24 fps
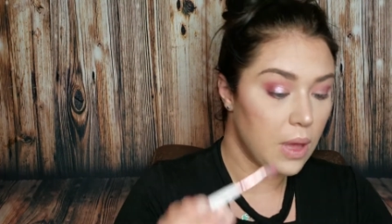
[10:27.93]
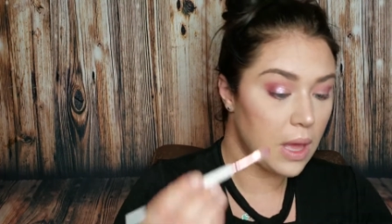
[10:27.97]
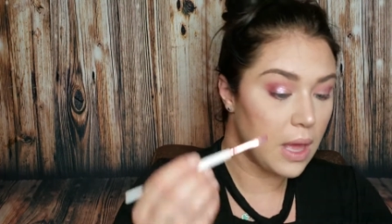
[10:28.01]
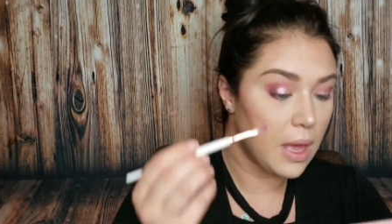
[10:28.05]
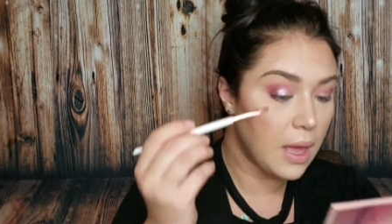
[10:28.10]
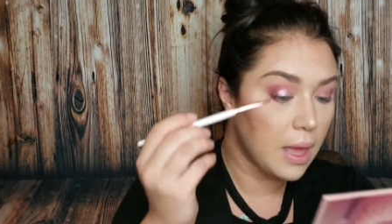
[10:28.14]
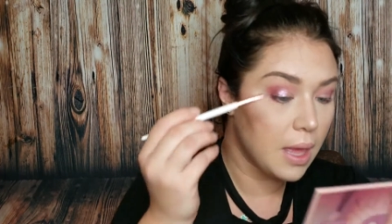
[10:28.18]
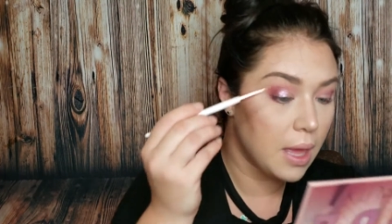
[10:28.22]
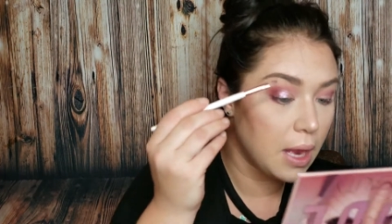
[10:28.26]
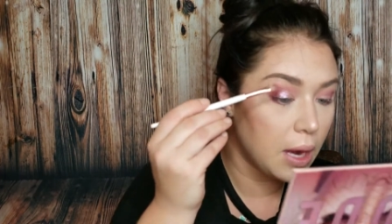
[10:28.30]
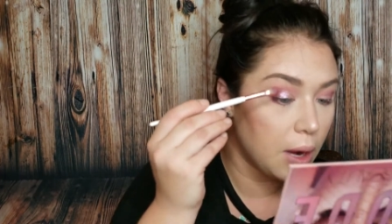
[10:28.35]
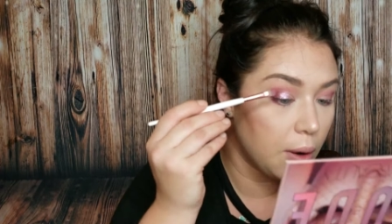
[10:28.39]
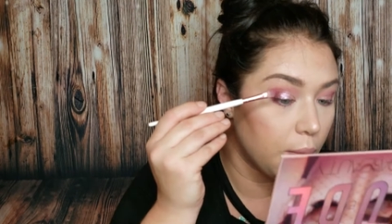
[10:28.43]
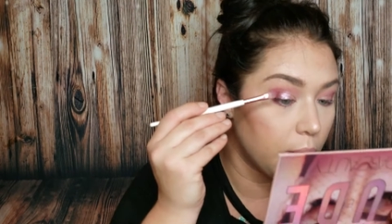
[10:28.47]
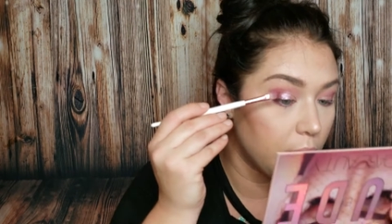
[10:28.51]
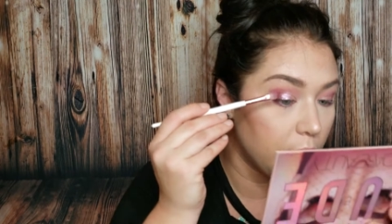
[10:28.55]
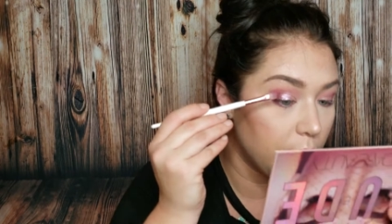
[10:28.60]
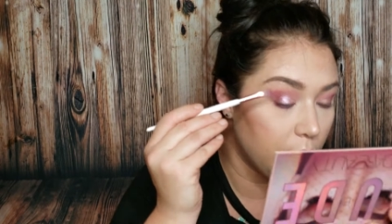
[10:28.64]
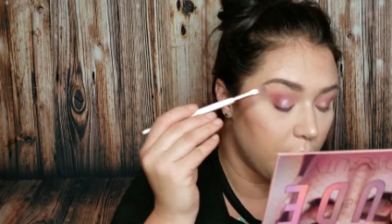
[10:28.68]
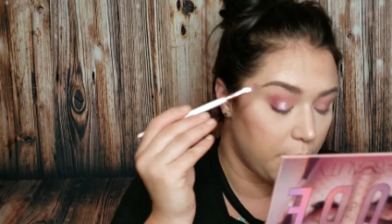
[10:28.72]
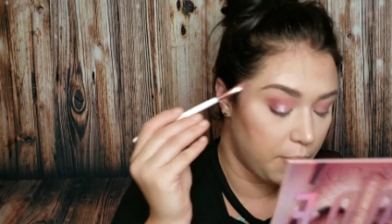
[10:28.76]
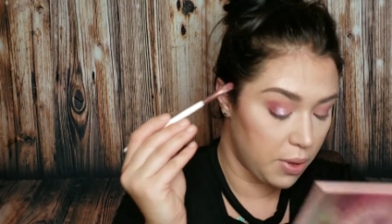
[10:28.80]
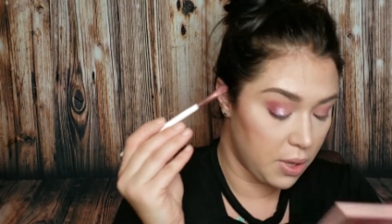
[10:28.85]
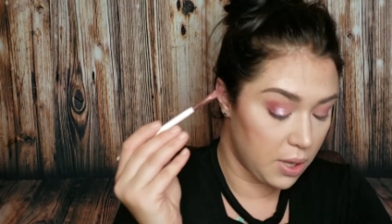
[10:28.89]
and we
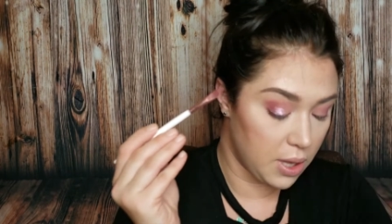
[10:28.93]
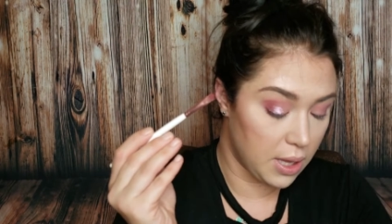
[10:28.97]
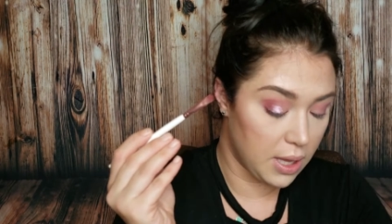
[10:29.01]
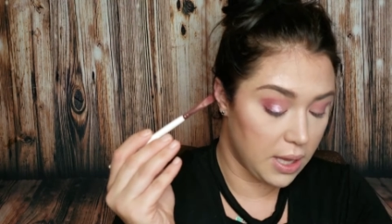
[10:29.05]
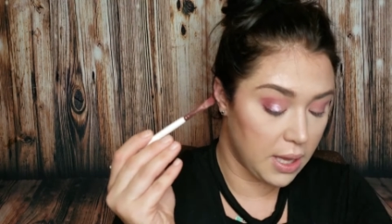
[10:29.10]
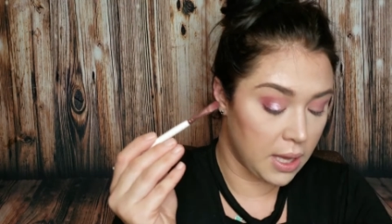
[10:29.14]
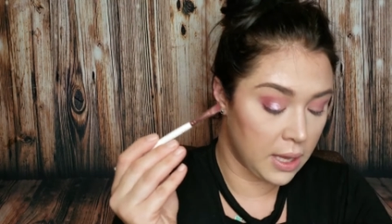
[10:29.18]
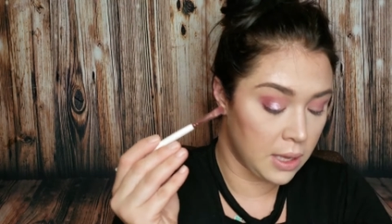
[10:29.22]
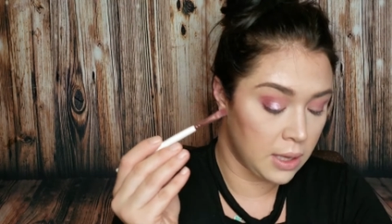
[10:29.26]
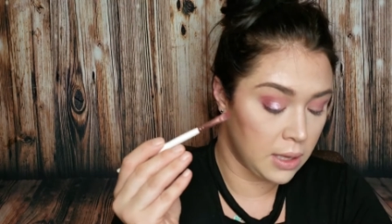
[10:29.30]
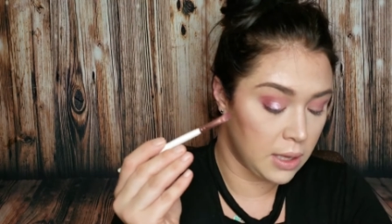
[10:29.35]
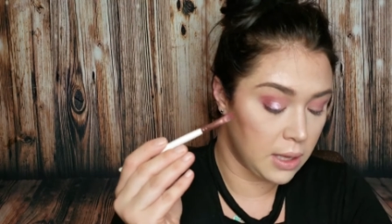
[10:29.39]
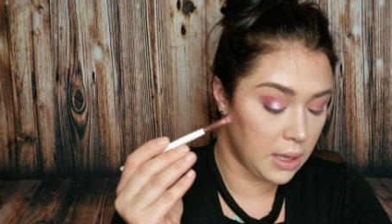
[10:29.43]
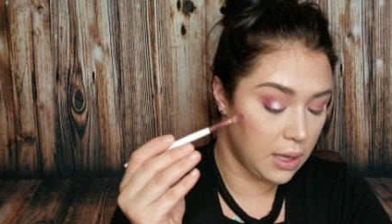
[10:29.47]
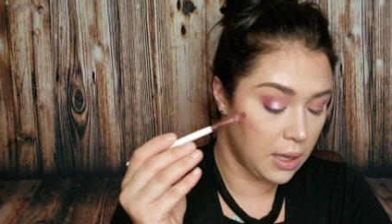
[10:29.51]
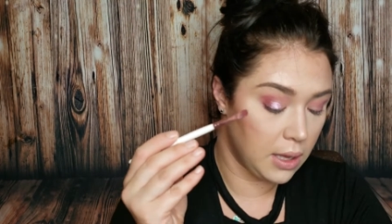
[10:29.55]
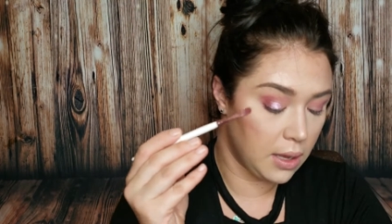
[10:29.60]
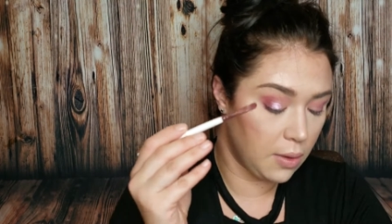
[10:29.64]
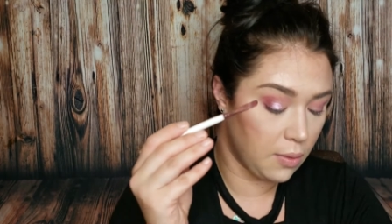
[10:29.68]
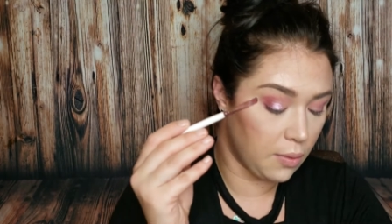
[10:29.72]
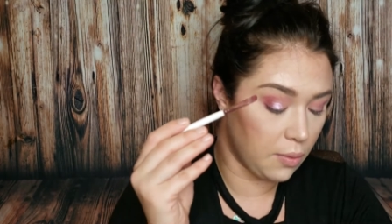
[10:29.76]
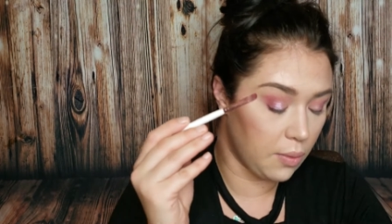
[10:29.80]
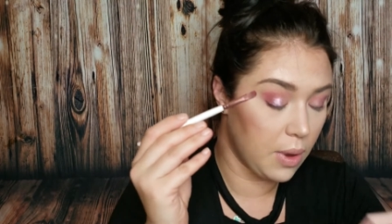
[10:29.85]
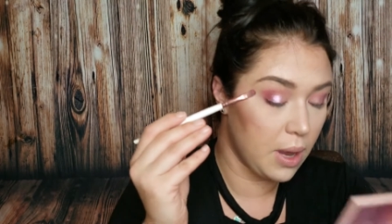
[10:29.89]
will put
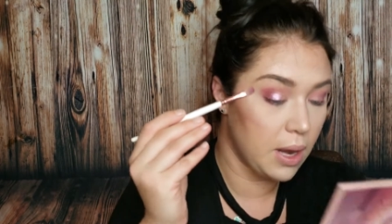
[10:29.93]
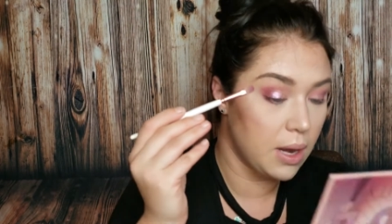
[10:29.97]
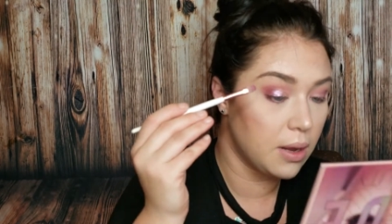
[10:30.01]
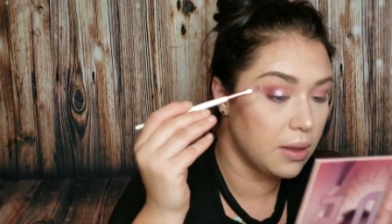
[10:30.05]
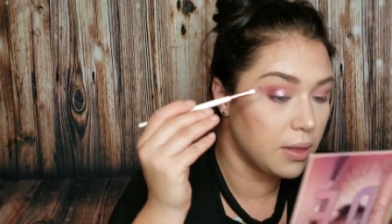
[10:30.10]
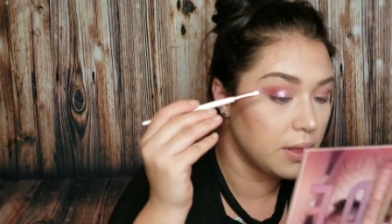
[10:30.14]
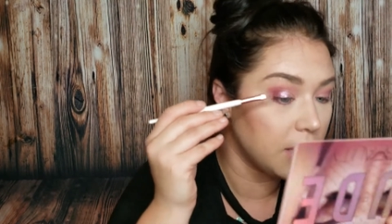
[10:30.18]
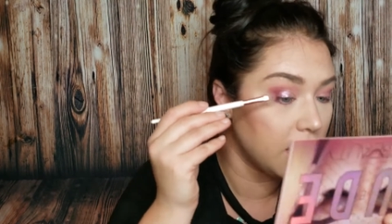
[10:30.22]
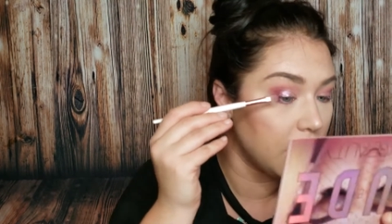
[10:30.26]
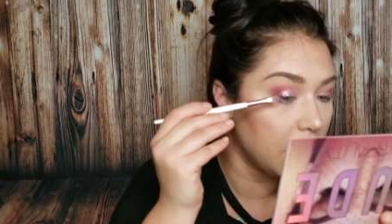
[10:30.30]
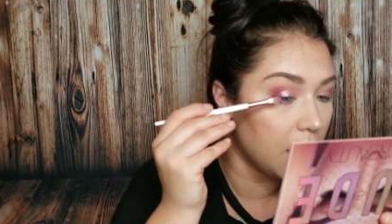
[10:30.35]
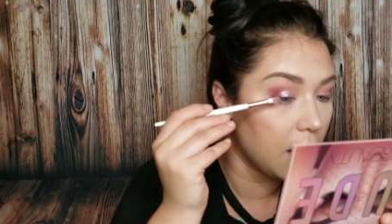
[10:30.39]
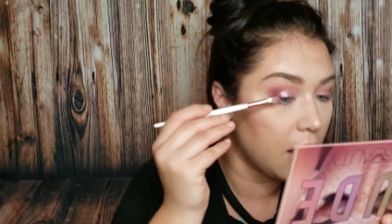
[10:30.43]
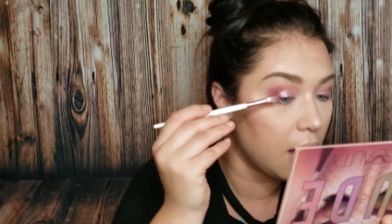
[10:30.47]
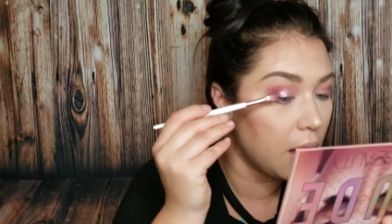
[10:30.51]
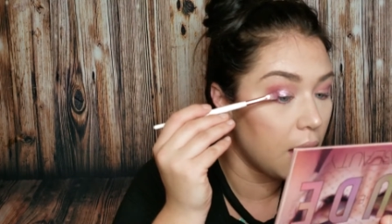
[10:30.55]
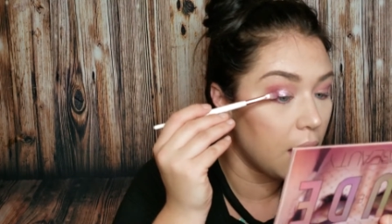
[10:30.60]
Kinky right on the